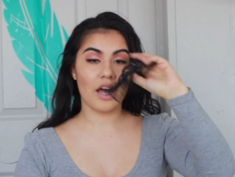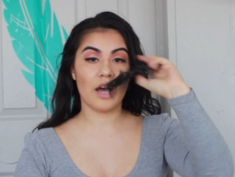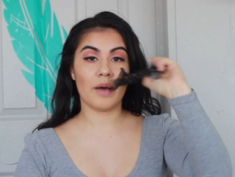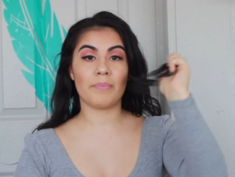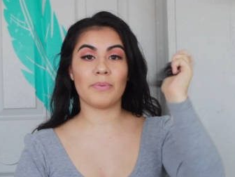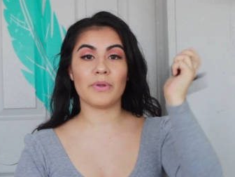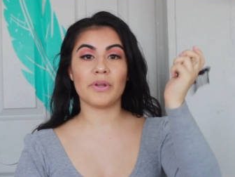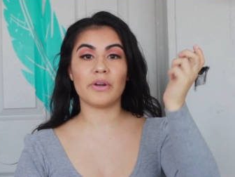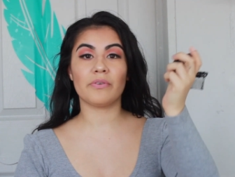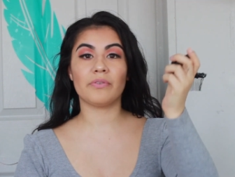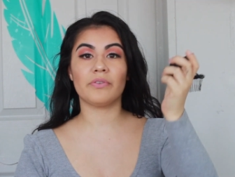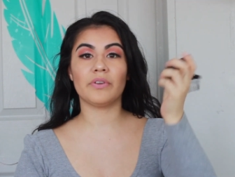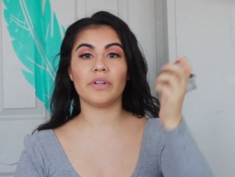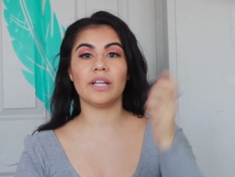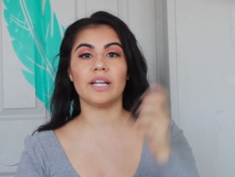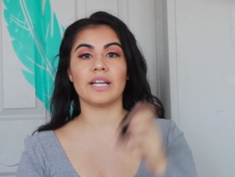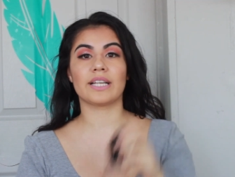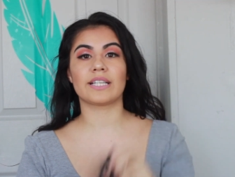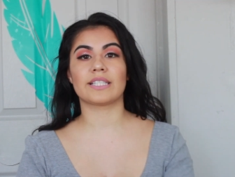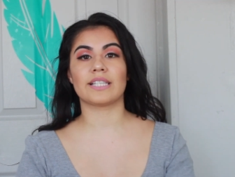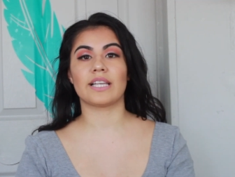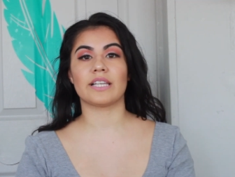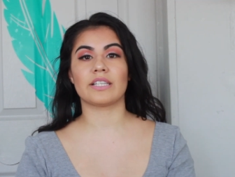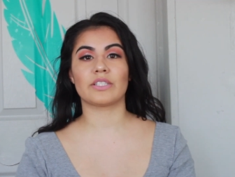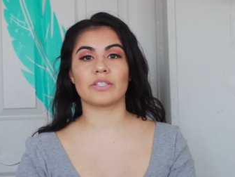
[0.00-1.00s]
A beautiful
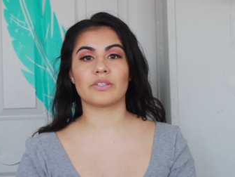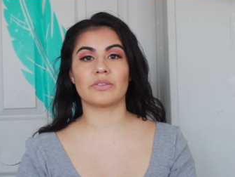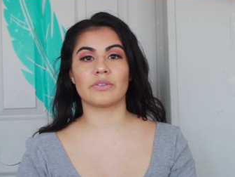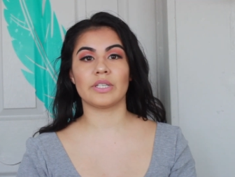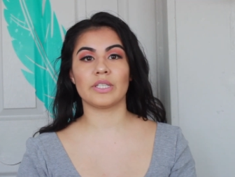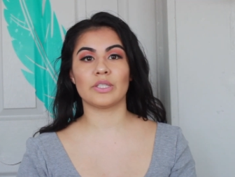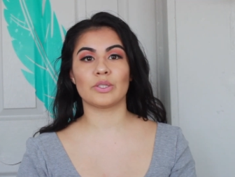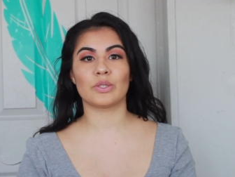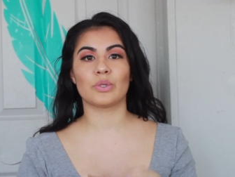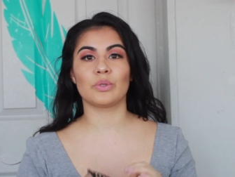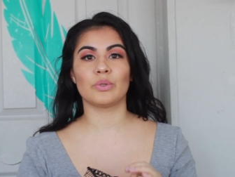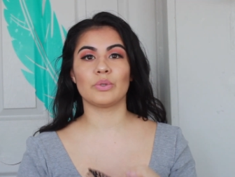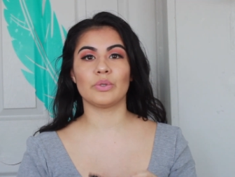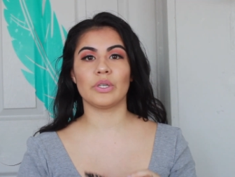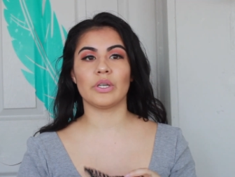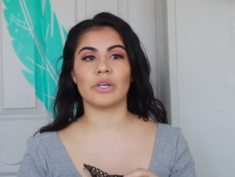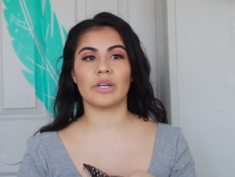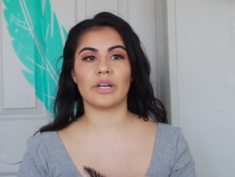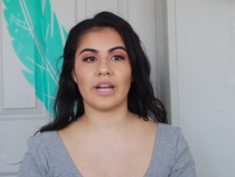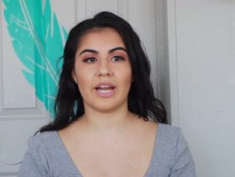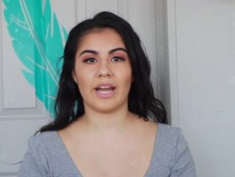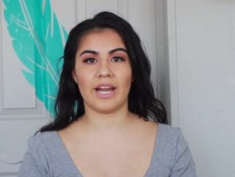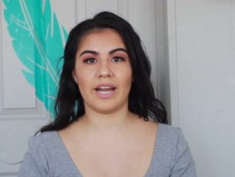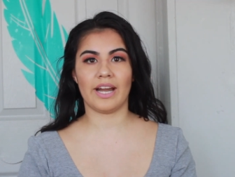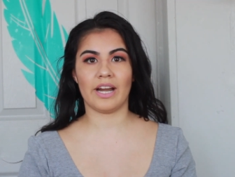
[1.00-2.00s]
accessory to
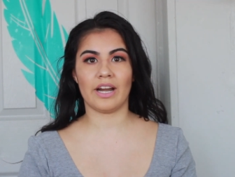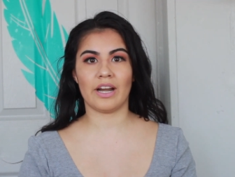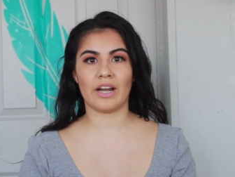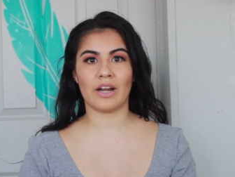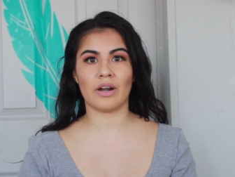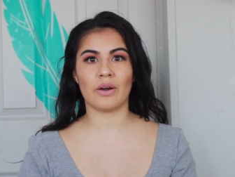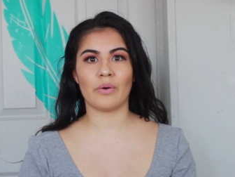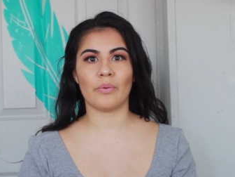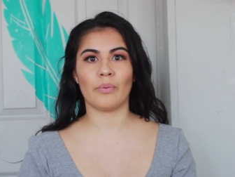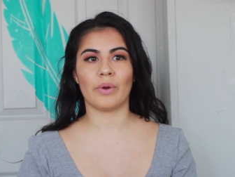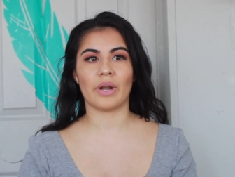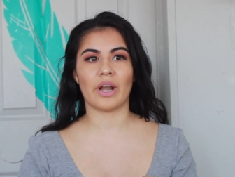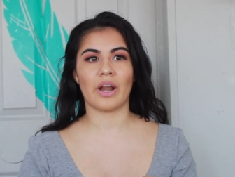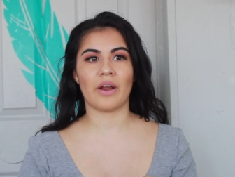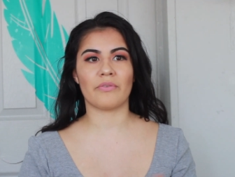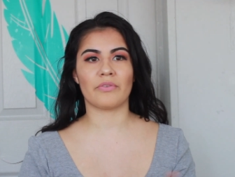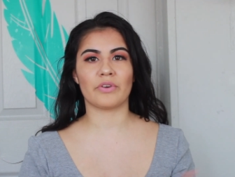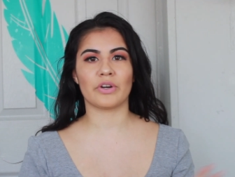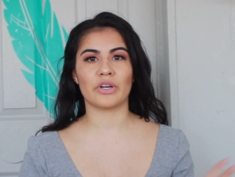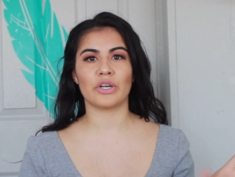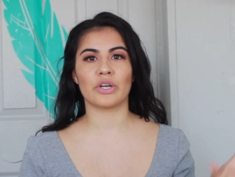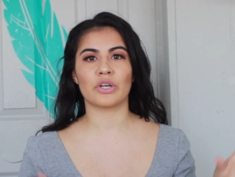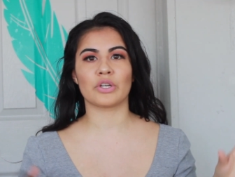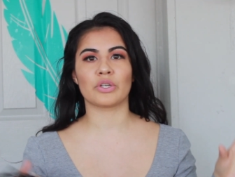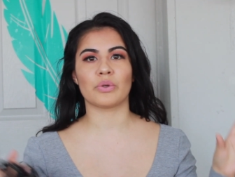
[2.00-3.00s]
your hair
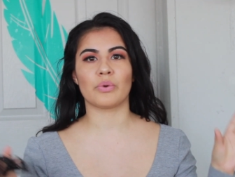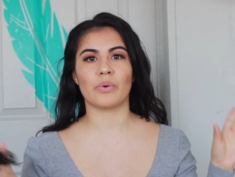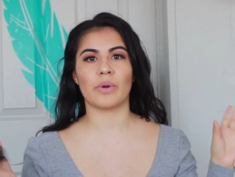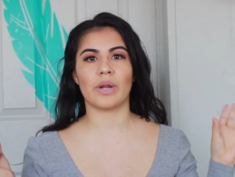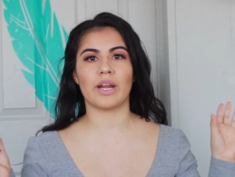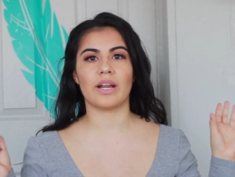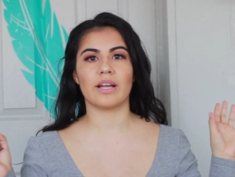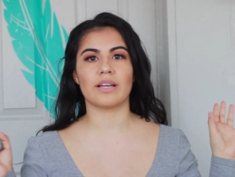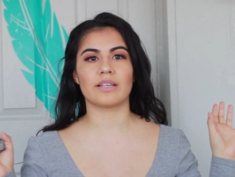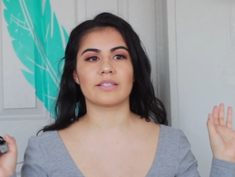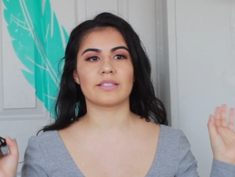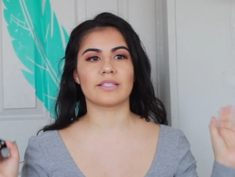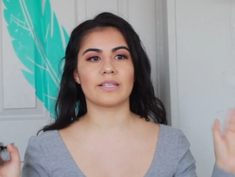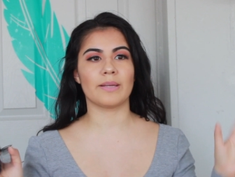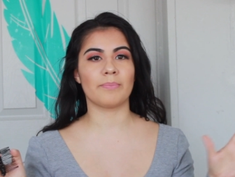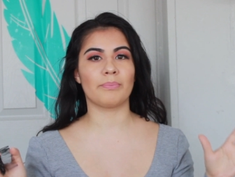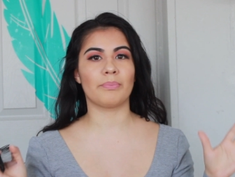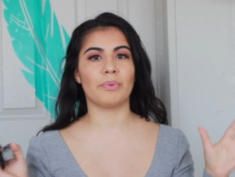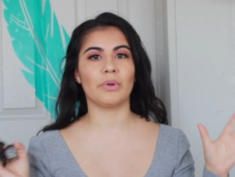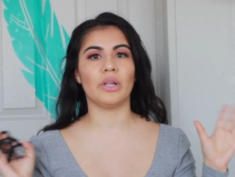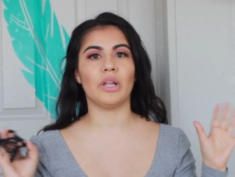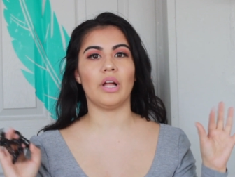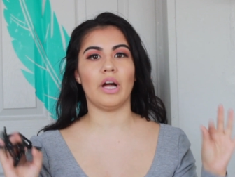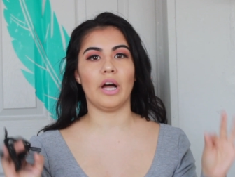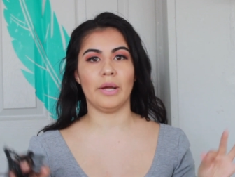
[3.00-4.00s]
whenever you're doing a
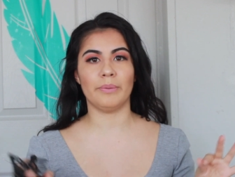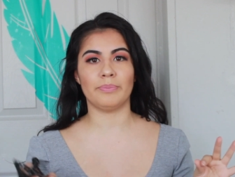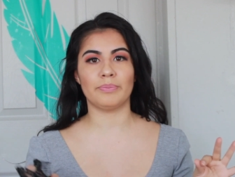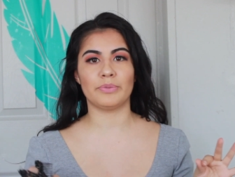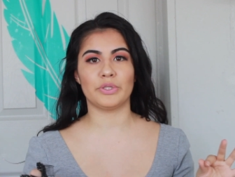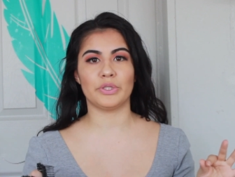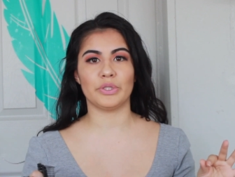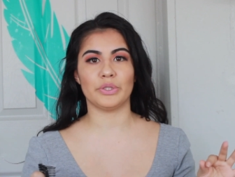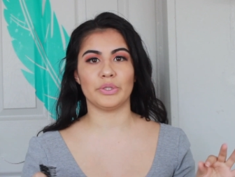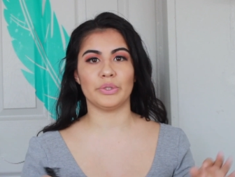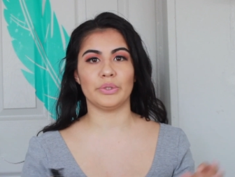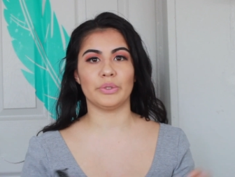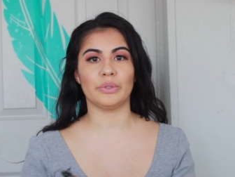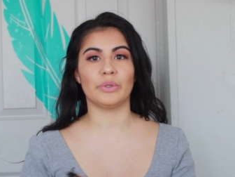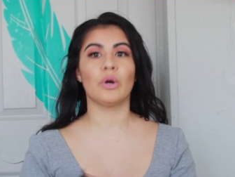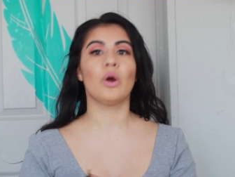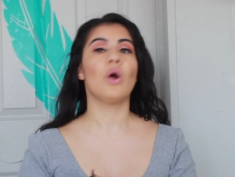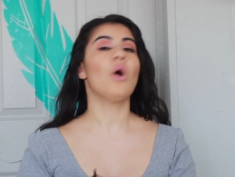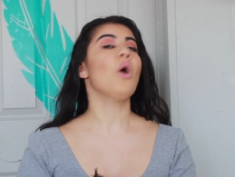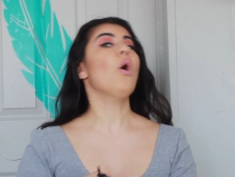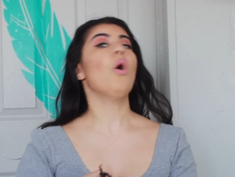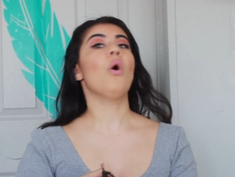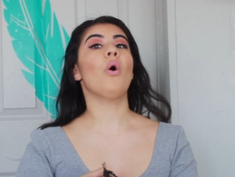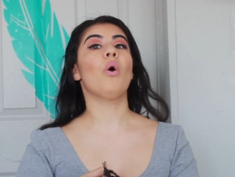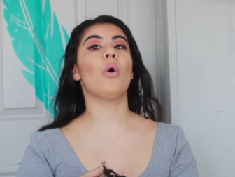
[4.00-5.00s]
simple updo,
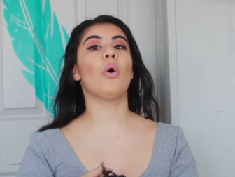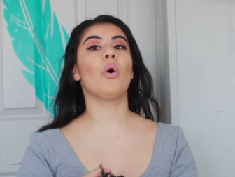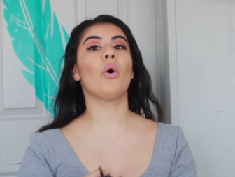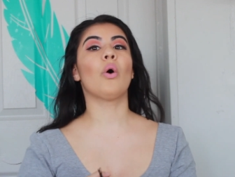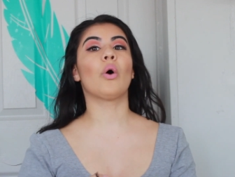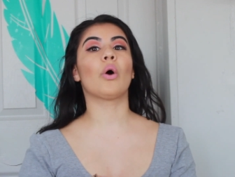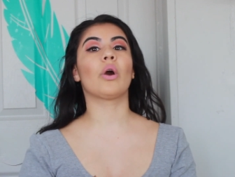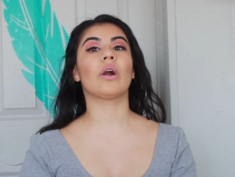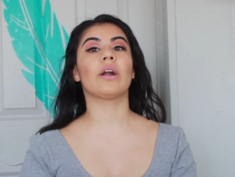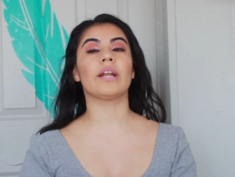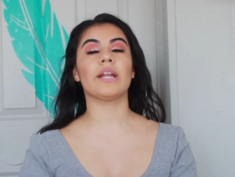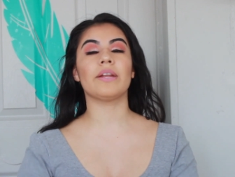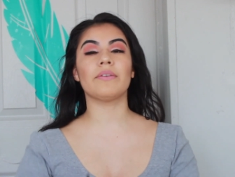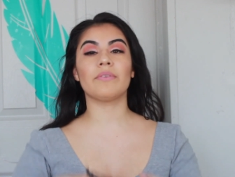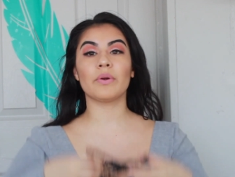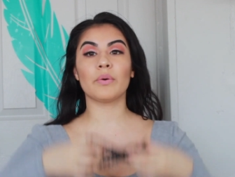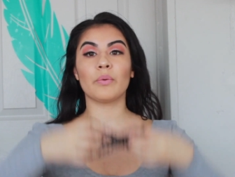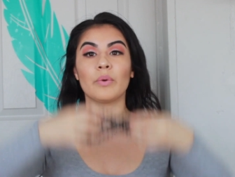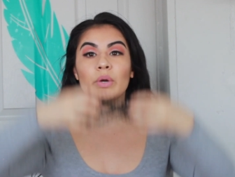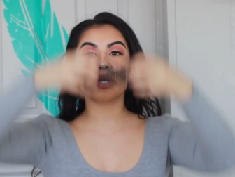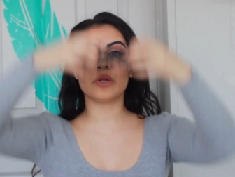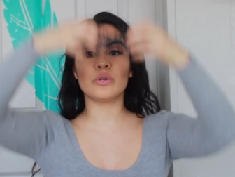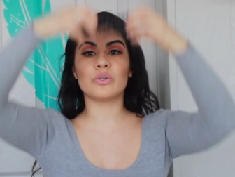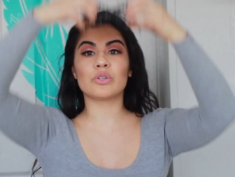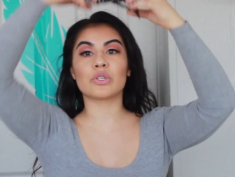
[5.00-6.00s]
or even
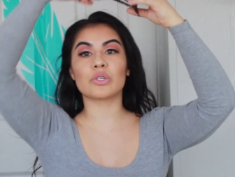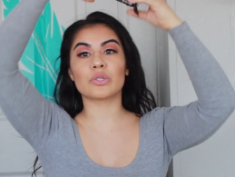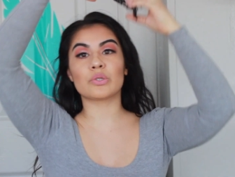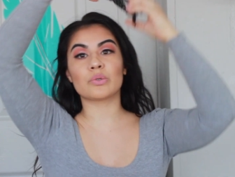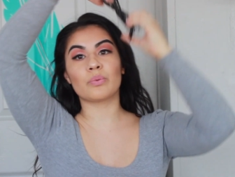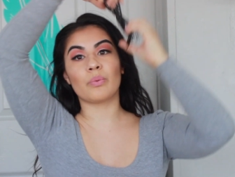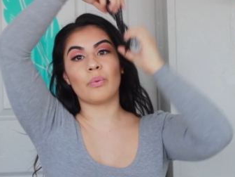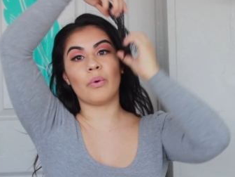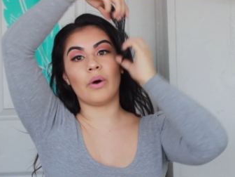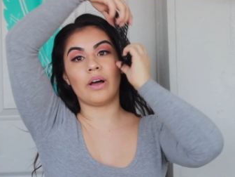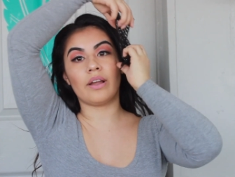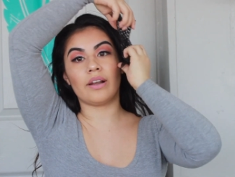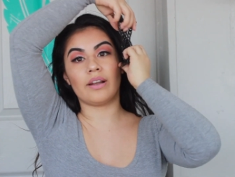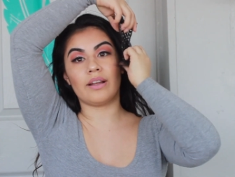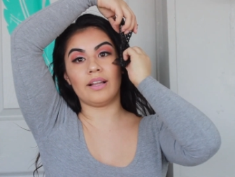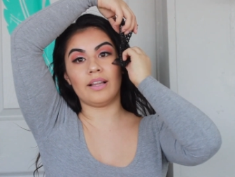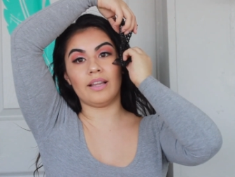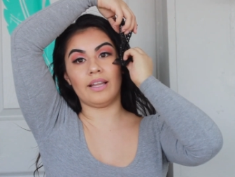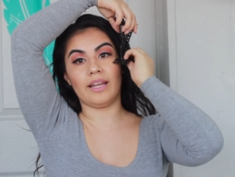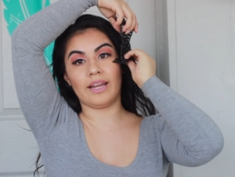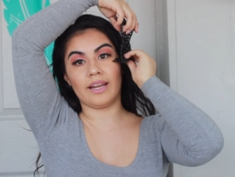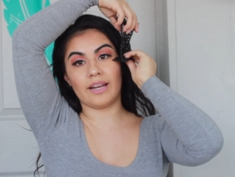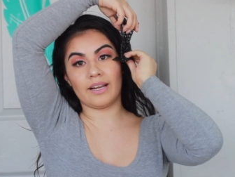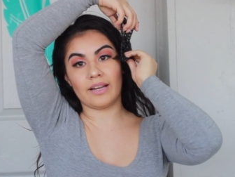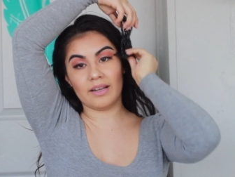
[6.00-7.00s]
when you just wanna
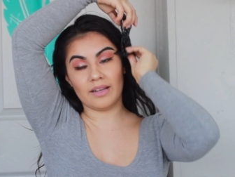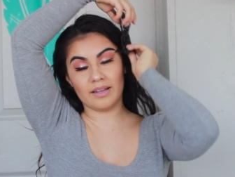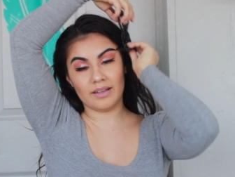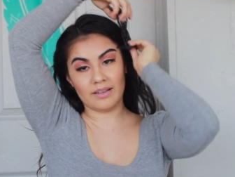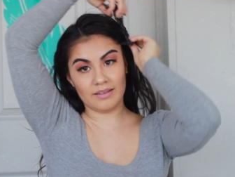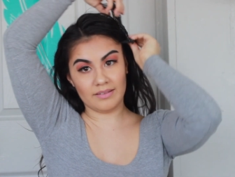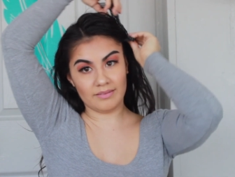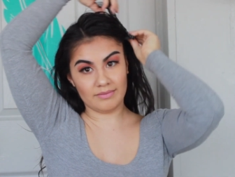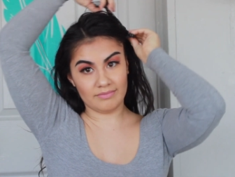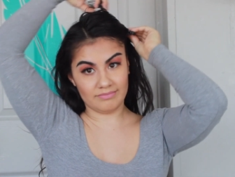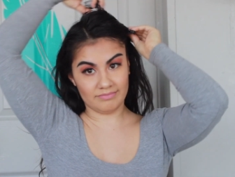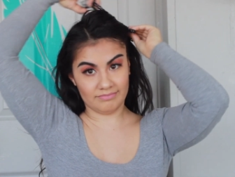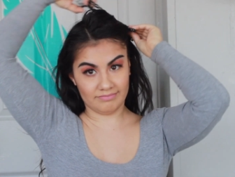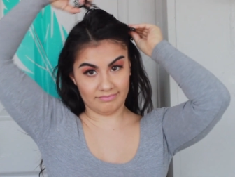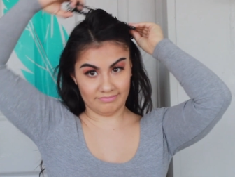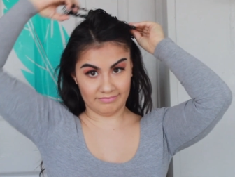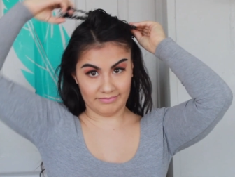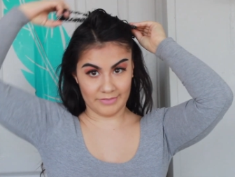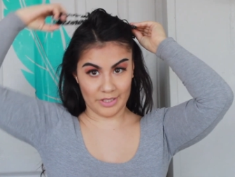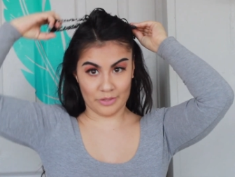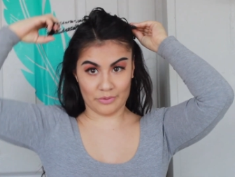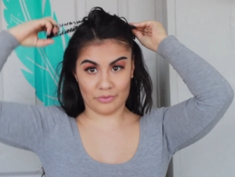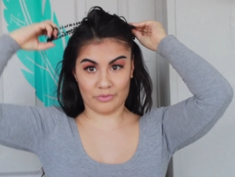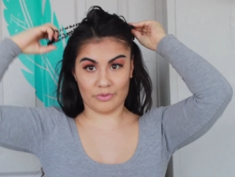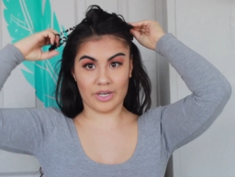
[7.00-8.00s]
like,
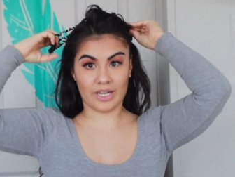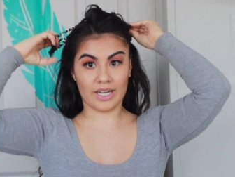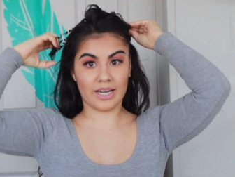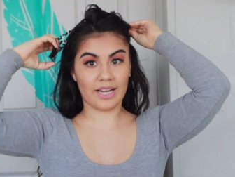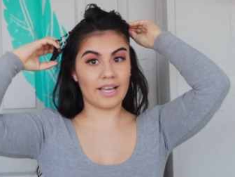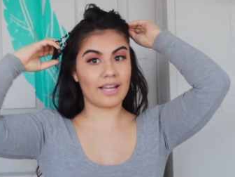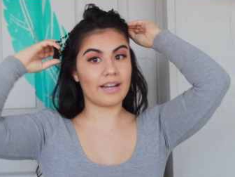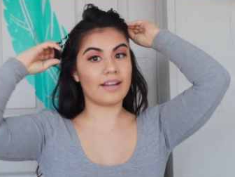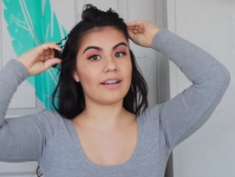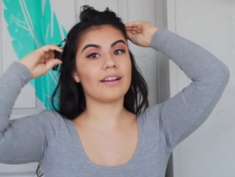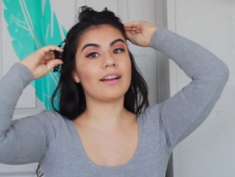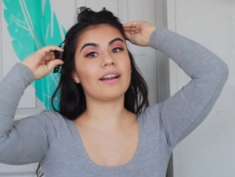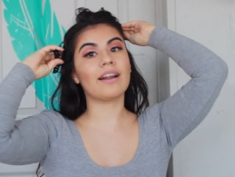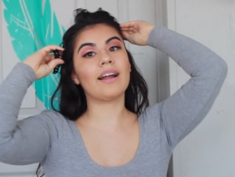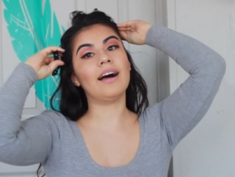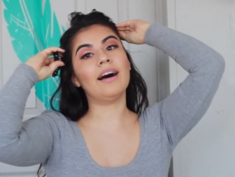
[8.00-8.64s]
you're running out of your